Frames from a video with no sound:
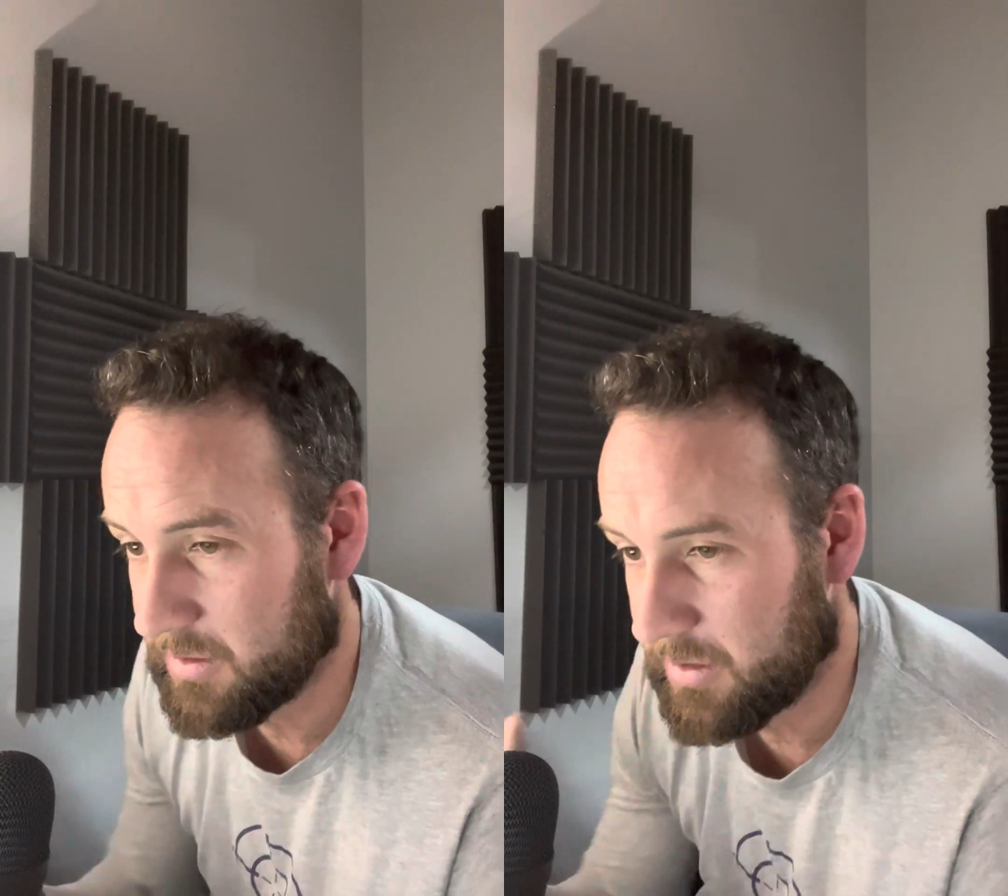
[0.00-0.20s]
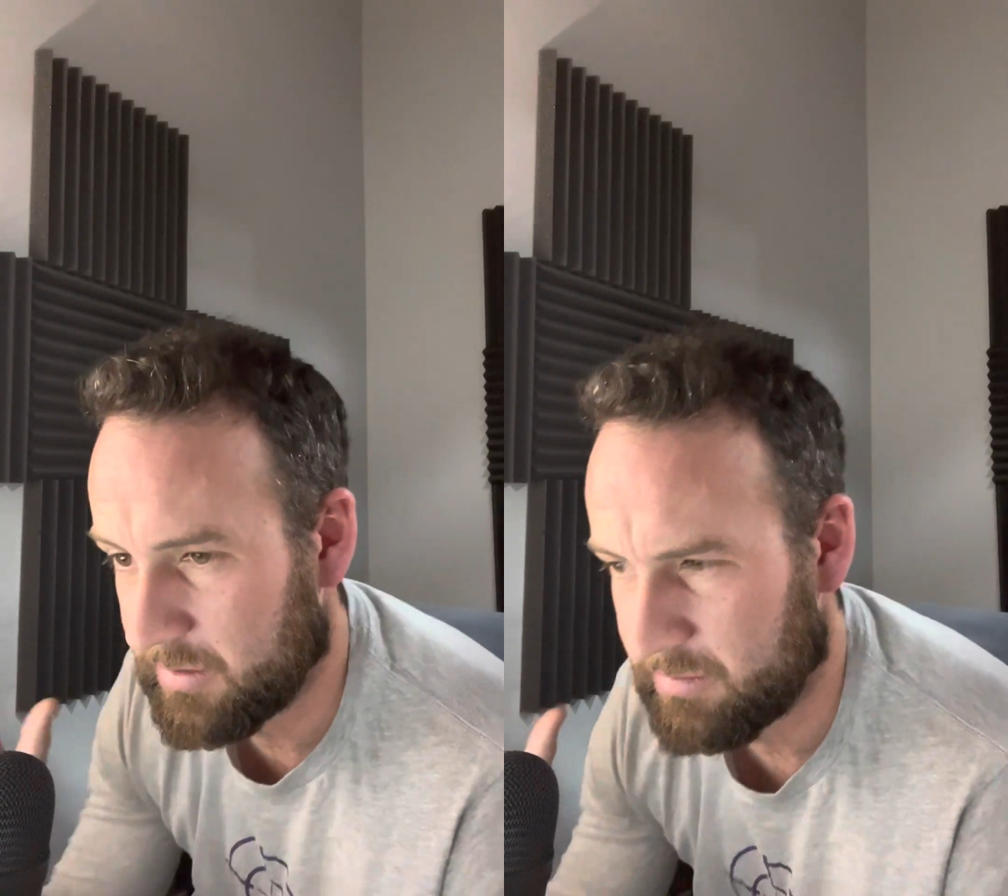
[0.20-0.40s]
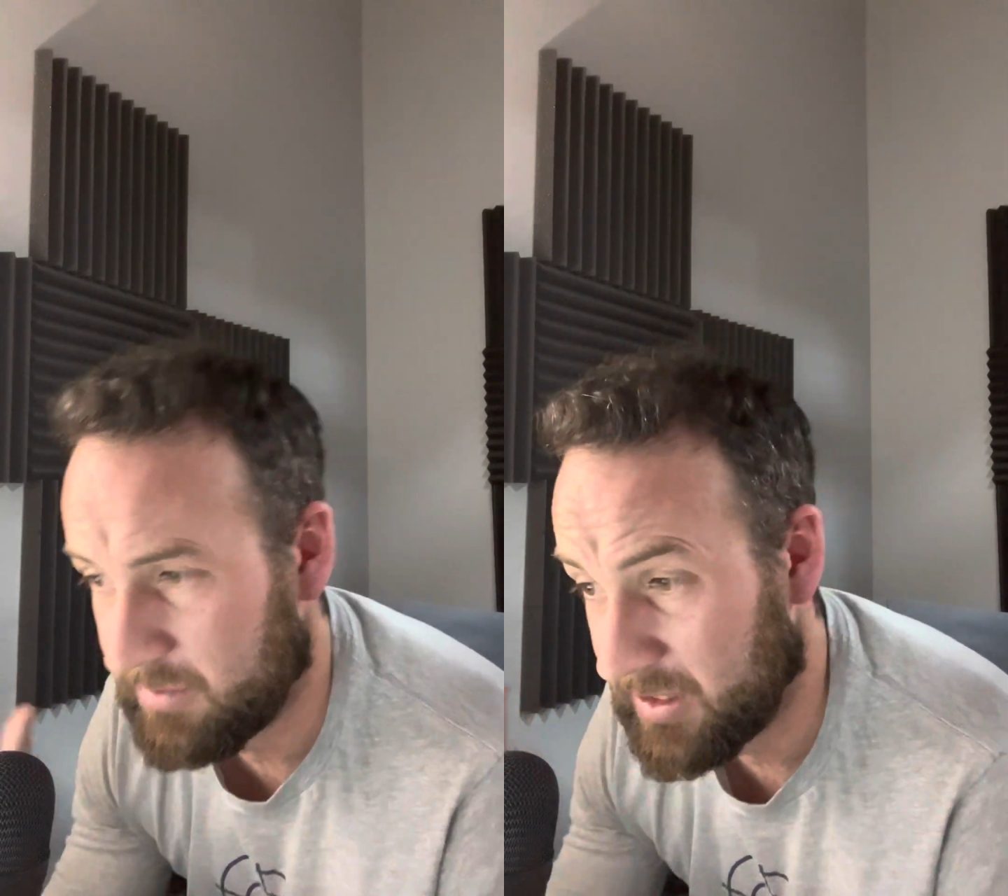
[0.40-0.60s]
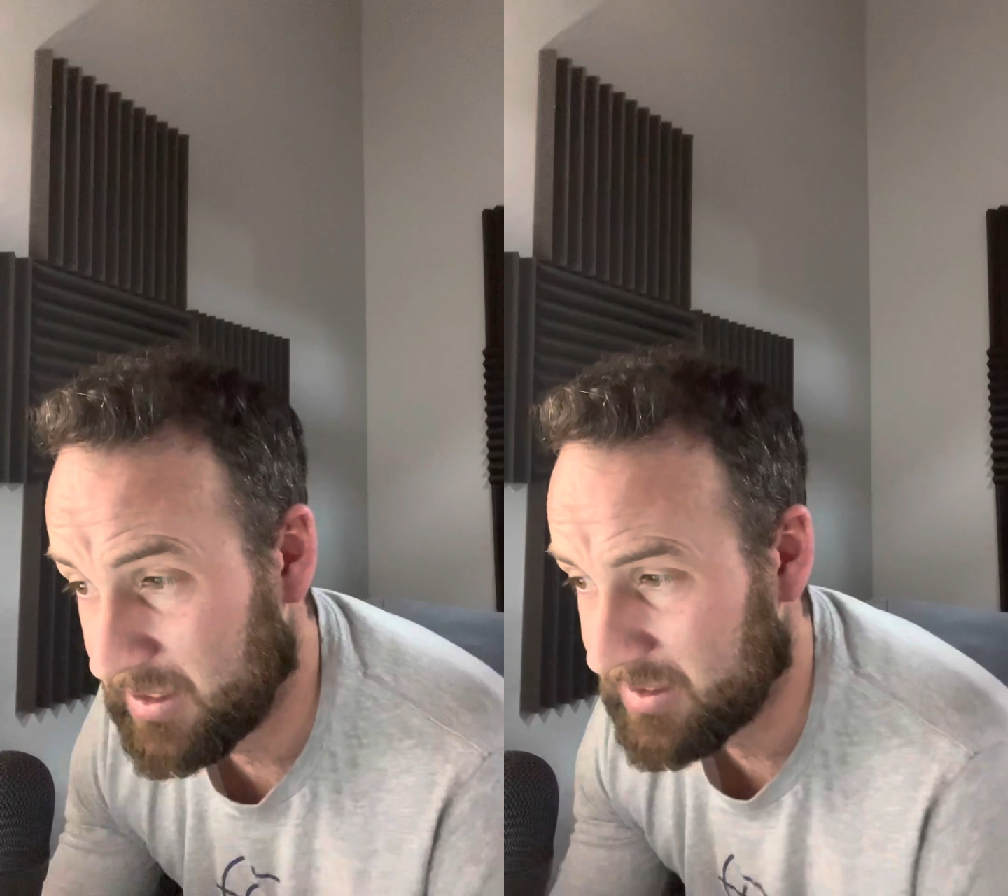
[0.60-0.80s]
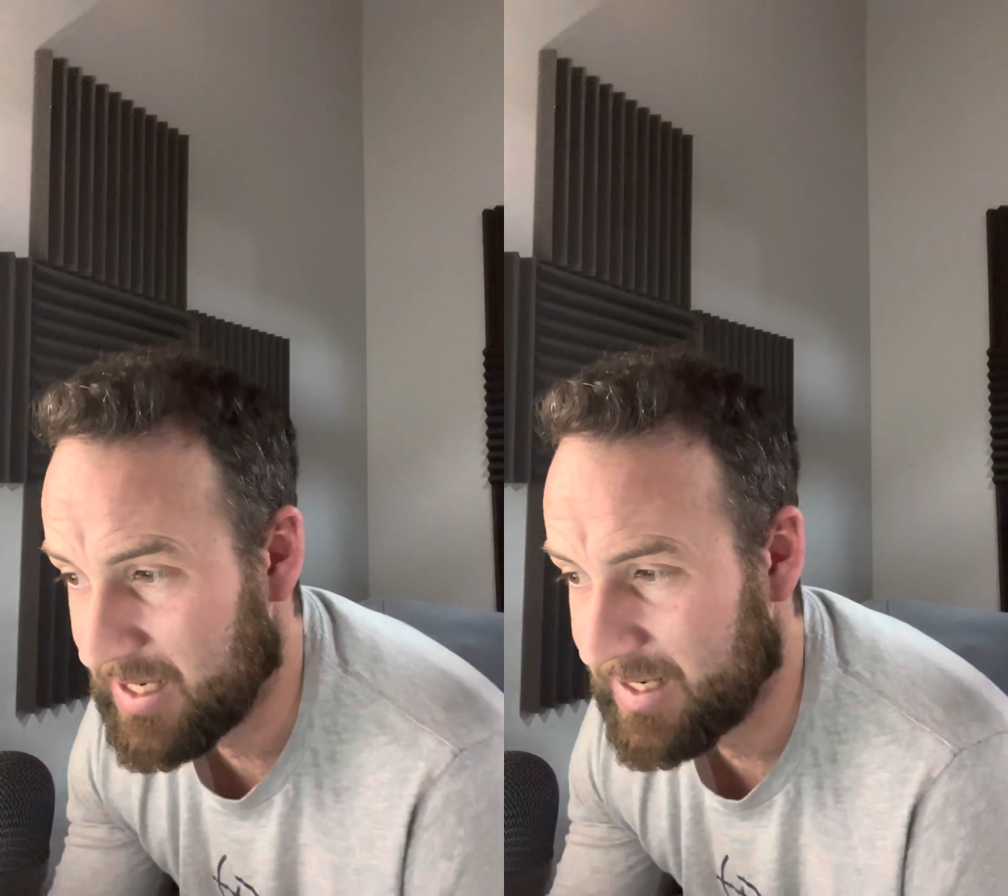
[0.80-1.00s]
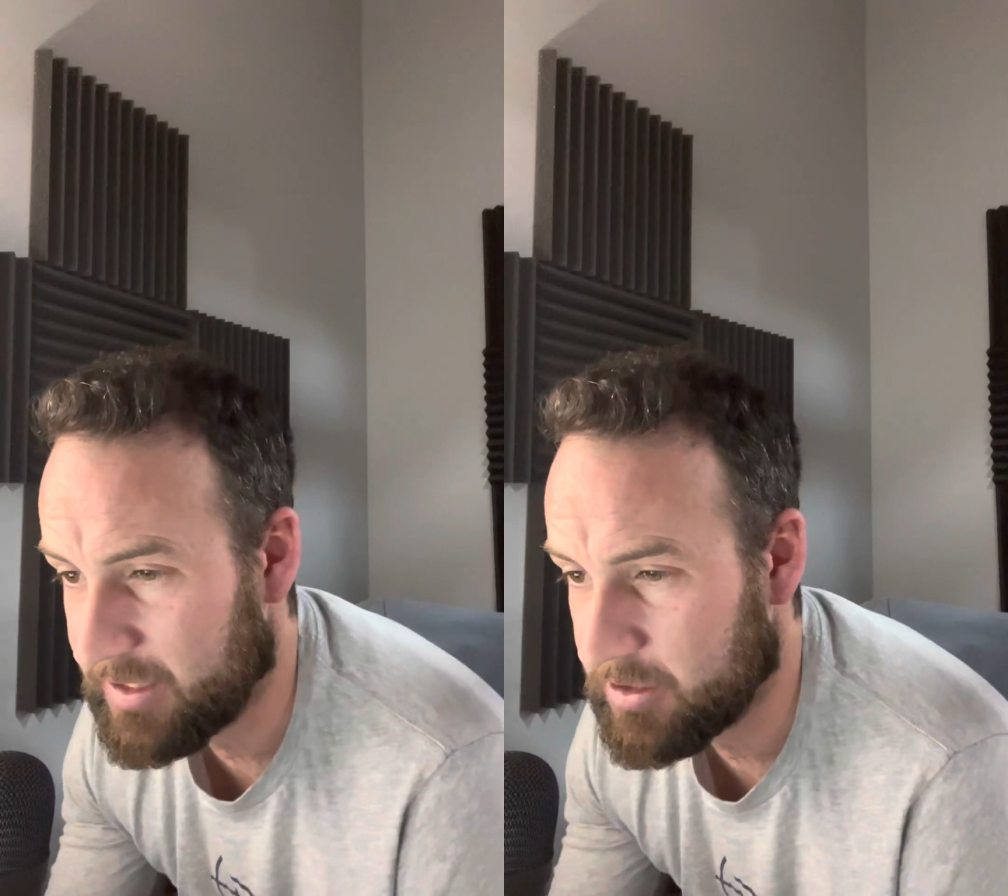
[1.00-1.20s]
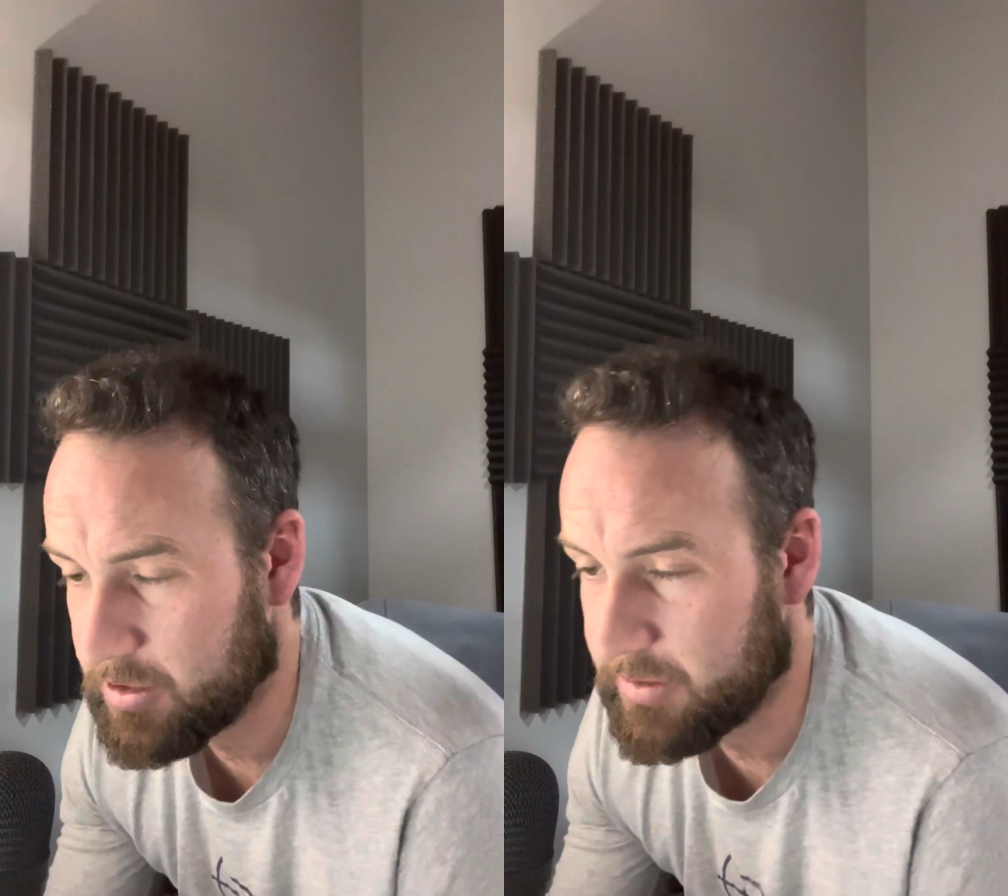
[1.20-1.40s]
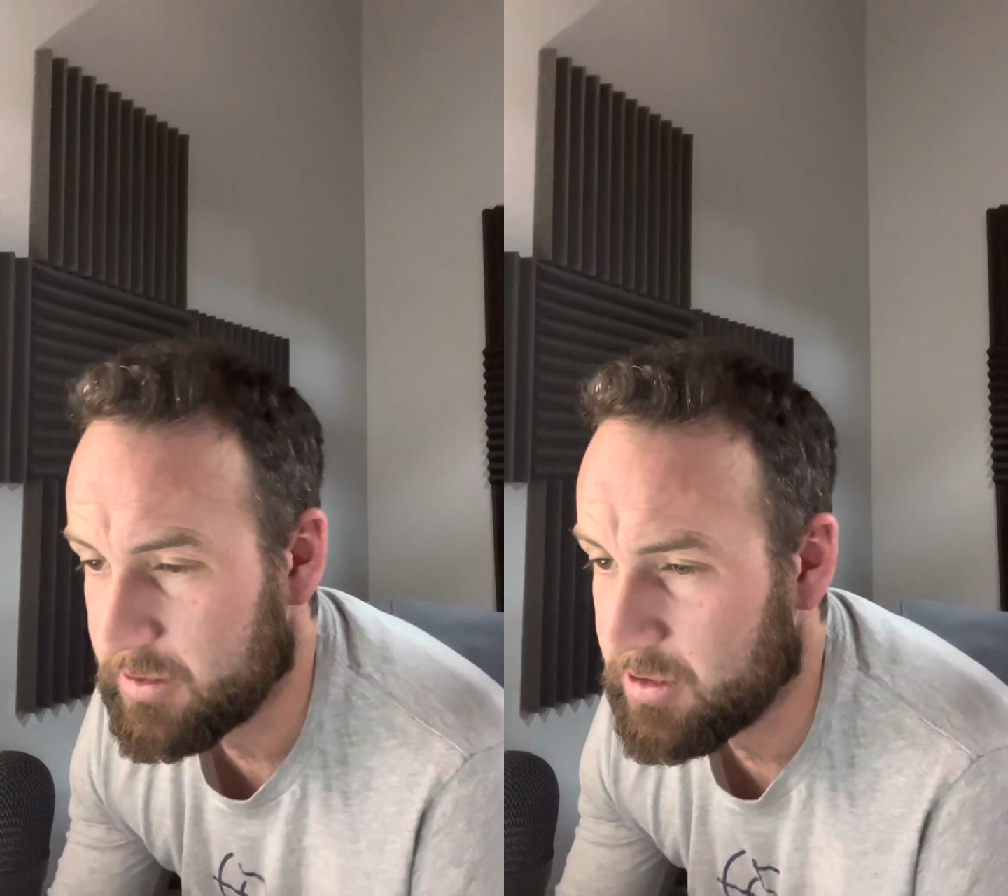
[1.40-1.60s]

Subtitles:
and things added to it.